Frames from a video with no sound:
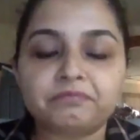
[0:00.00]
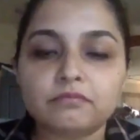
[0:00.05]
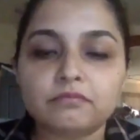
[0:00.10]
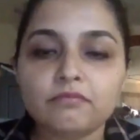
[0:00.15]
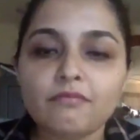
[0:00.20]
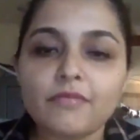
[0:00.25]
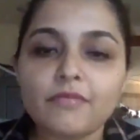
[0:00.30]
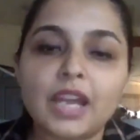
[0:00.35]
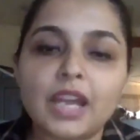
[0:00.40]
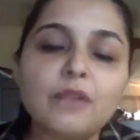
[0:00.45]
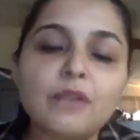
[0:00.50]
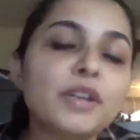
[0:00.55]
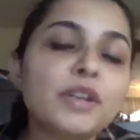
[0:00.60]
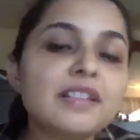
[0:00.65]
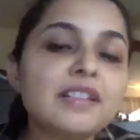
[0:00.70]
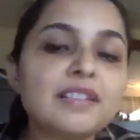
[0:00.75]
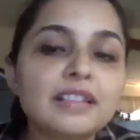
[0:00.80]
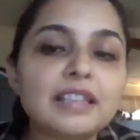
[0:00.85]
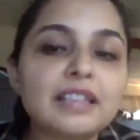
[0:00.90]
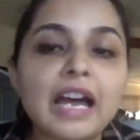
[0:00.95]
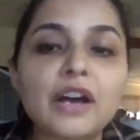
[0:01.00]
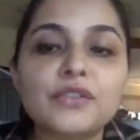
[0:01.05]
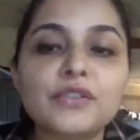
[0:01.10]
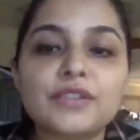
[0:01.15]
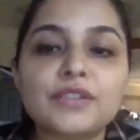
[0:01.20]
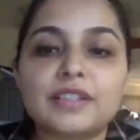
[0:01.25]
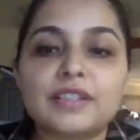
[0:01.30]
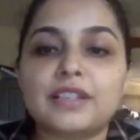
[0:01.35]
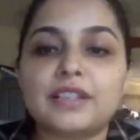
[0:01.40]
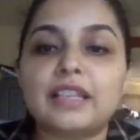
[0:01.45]
And what this allows
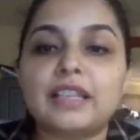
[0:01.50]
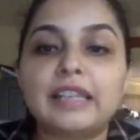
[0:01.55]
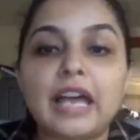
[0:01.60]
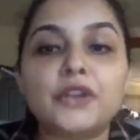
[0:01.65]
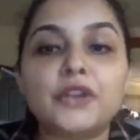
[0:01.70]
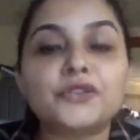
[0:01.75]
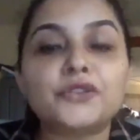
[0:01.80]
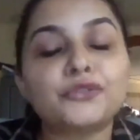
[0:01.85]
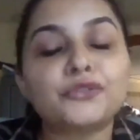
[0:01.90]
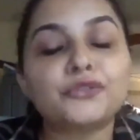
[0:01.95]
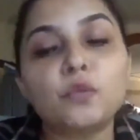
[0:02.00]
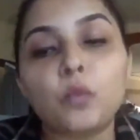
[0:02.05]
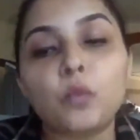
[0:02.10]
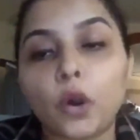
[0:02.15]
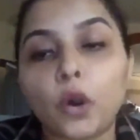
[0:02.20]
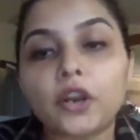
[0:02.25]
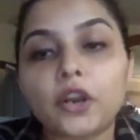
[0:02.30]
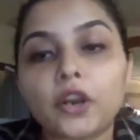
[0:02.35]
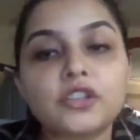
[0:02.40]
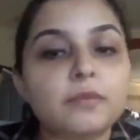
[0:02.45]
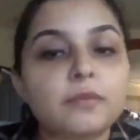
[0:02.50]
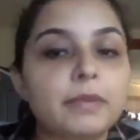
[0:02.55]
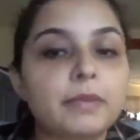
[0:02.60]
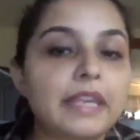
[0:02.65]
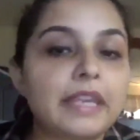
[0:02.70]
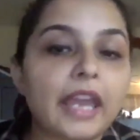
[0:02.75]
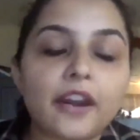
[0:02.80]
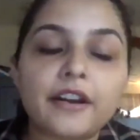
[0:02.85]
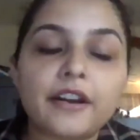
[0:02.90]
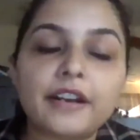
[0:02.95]
is it allows for work to be
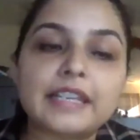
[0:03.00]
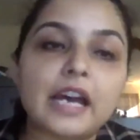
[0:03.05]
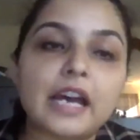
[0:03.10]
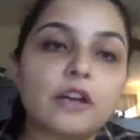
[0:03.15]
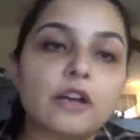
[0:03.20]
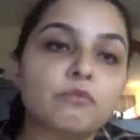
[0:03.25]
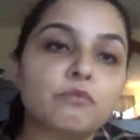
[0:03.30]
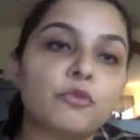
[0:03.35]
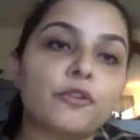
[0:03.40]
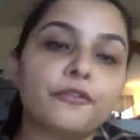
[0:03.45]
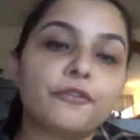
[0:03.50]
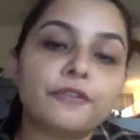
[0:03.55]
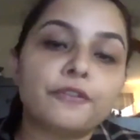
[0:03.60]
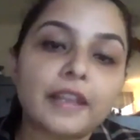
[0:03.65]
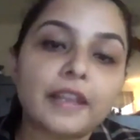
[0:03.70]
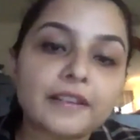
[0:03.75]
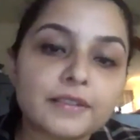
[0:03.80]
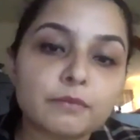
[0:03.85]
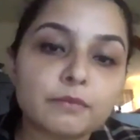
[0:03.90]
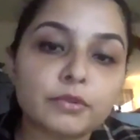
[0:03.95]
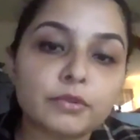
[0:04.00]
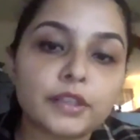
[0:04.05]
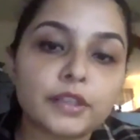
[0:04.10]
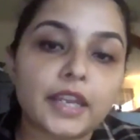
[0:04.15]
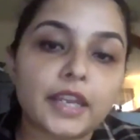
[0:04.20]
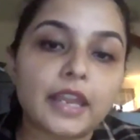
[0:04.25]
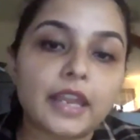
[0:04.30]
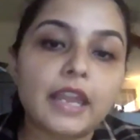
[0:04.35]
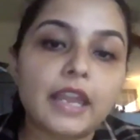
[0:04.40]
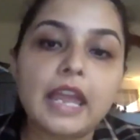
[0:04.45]
carried out more
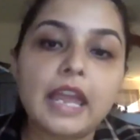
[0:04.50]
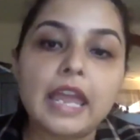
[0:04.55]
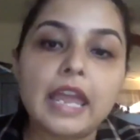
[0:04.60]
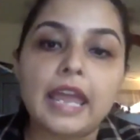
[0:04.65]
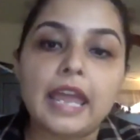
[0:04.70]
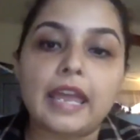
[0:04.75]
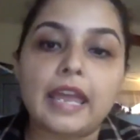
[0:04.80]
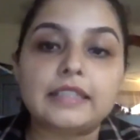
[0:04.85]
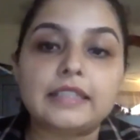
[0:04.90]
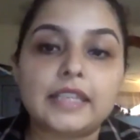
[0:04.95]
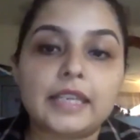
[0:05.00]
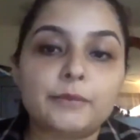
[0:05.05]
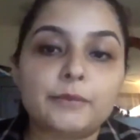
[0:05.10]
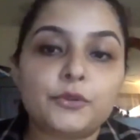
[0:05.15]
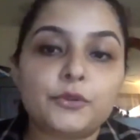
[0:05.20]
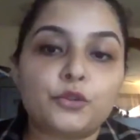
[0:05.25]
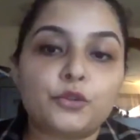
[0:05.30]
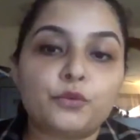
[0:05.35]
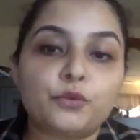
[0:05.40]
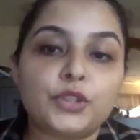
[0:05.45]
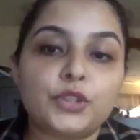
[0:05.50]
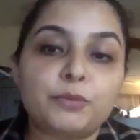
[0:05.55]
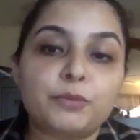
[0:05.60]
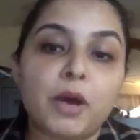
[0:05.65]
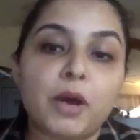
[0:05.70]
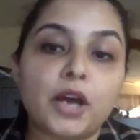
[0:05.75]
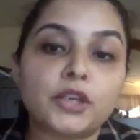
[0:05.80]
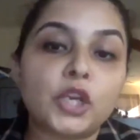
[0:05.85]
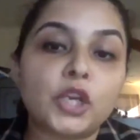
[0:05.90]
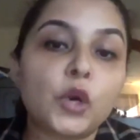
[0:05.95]
flexibly and teams to
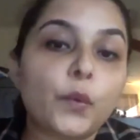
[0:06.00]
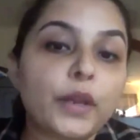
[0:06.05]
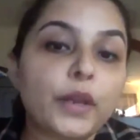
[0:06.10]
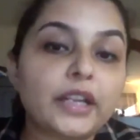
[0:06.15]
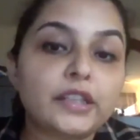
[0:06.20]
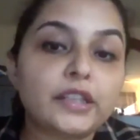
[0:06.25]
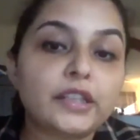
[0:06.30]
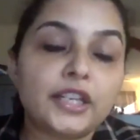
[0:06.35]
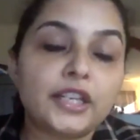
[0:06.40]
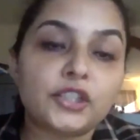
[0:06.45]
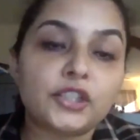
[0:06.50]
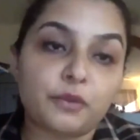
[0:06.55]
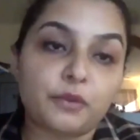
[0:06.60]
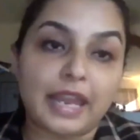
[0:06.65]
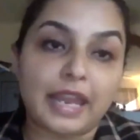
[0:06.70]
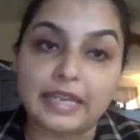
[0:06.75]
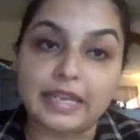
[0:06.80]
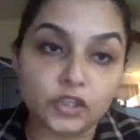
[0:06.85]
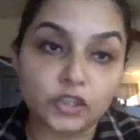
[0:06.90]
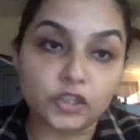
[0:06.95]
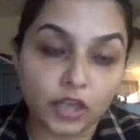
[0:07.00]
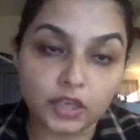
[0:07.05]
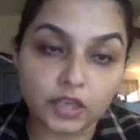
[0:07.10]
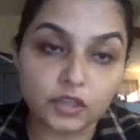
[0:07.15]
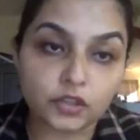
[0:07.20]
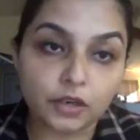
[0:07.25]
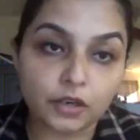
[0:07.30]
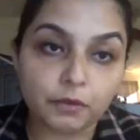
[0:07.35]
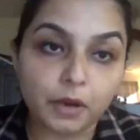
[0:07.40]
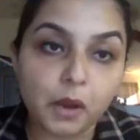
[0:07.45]
respond quickly to any
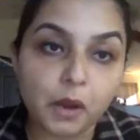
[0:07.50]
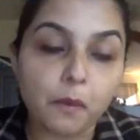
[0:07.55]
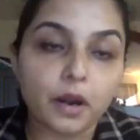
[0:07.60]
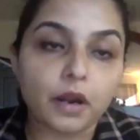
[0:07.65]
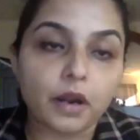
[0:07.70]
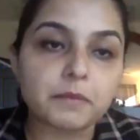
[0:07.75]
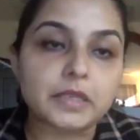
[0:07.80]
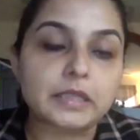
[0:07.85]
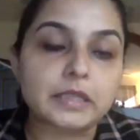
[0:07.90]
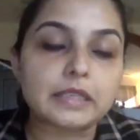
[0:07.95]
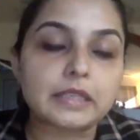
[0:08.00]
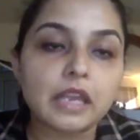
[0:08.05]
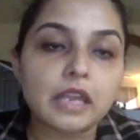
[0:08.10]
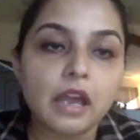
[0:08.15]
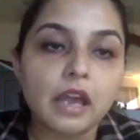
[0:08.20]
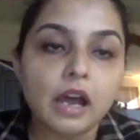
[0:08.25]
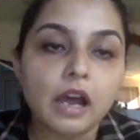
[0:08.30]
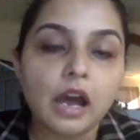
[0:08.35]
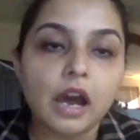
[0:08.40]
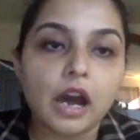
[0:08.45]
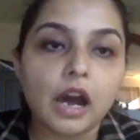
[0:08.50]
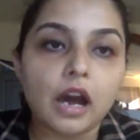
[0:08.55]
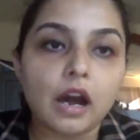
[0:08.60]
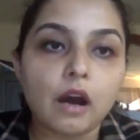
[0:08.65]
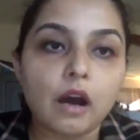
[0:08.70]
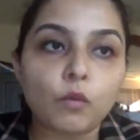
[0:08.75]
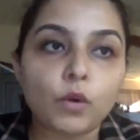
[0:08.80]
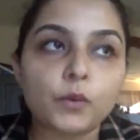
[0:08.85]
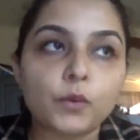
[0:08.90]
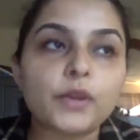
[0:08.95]
changing requirements.
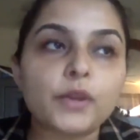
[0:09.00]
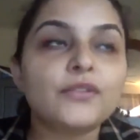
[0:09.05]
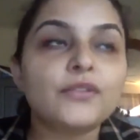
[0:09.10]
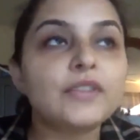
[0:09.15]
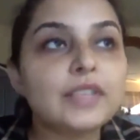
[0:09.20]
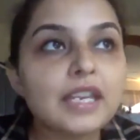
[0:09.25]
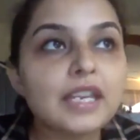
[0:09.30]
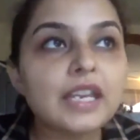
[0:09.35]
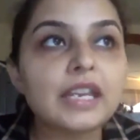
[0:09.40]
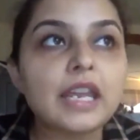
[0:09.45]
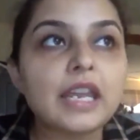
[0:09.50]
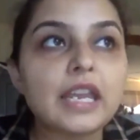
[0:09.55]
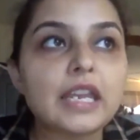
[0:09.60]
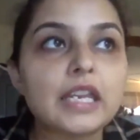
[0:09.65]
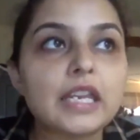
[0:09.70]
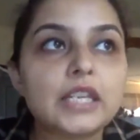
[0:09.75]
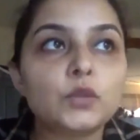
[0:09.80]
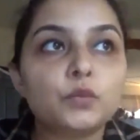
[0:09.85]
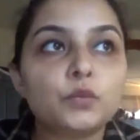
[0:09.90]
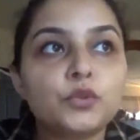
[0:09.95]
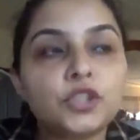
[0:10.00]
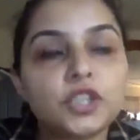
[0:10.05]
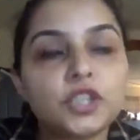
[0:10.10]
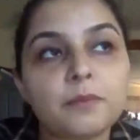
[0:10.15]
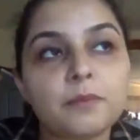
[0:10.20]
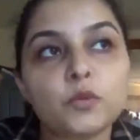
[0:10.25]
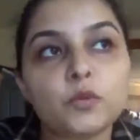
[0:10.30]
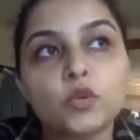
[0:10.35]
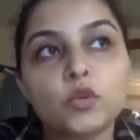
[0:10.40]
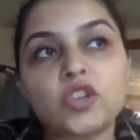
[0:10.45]
What we've seen is
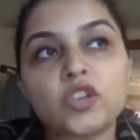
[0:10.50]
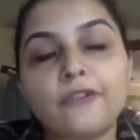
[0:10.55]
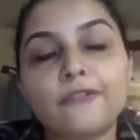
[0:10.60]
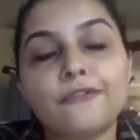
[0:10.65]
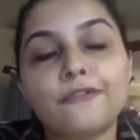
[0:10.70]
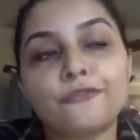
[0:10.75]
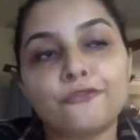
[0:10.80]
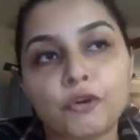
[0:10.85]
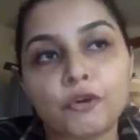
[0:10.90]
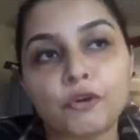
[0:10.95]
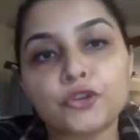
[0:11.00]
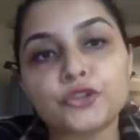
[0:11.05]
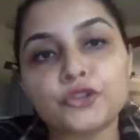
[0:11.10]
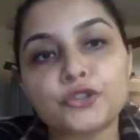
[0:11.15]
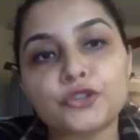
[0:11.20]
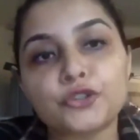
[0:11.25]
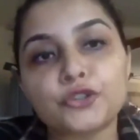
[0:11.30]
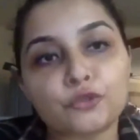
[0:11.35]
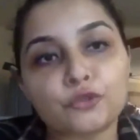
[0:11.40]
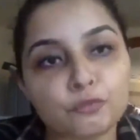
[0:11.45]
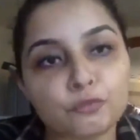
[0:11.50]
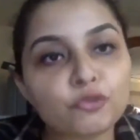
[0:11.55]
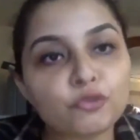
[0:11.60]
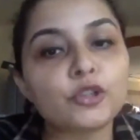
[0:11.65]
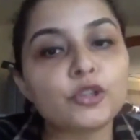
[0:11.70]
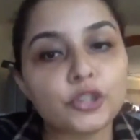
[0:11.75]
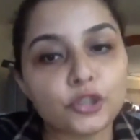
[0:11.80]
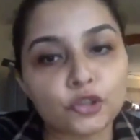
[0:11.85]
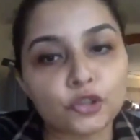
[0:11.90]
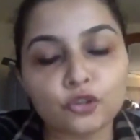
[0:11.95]
teams which have focused from
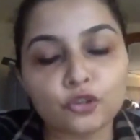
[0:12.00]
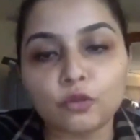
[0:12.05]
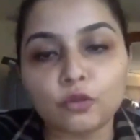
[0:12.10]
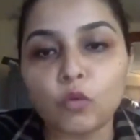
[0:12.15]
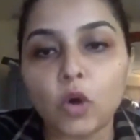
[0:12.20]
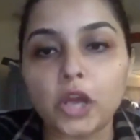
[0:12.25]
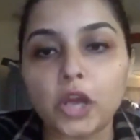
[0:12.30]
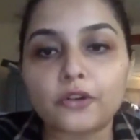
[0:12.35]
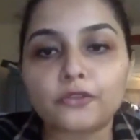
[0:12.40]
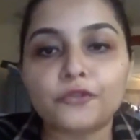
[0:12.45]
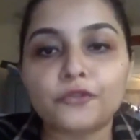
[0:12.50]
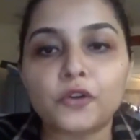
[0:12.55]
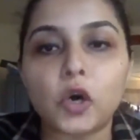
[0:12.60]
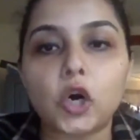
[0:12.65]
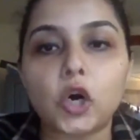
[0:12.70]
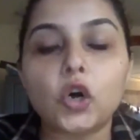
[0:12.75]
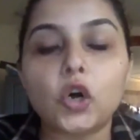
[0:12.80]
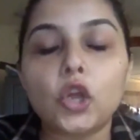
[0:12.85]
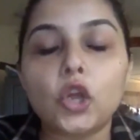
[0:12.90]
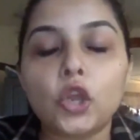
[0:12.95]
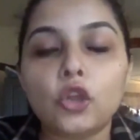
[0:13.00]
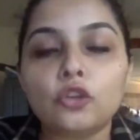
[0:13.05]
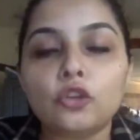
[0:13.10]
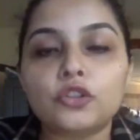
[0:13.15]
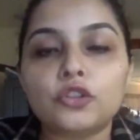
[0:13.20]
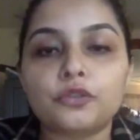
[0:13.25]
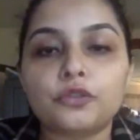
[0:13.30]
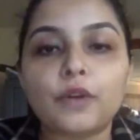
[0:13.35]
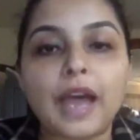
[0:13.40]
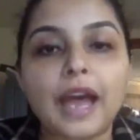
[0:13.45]
traditional waterfall
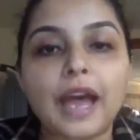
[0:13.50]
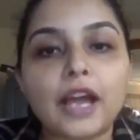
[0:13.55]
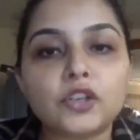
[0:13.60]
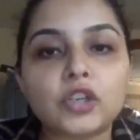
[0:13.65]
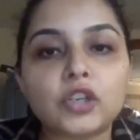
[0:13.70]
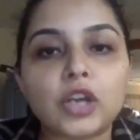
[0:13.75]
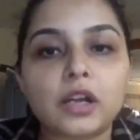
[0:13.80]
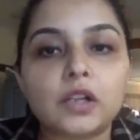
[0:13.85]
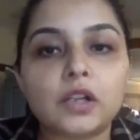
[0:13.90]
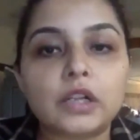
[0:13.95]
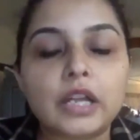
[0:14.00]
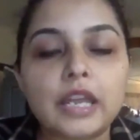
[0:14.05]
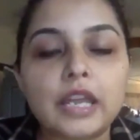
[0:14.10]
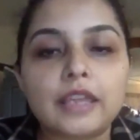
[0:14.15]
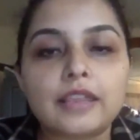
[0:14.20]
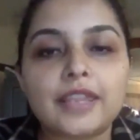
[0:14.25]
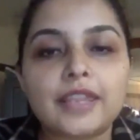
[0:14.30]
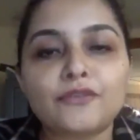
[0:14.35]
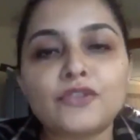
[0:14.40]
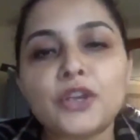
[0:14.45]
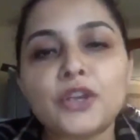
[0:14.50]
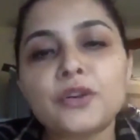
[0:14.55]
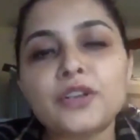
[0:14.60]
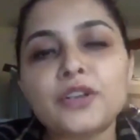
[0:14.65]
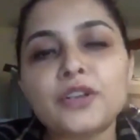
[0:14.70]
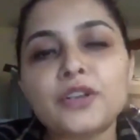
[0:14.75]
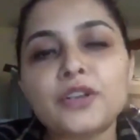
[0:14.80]
to Agile, they've noticed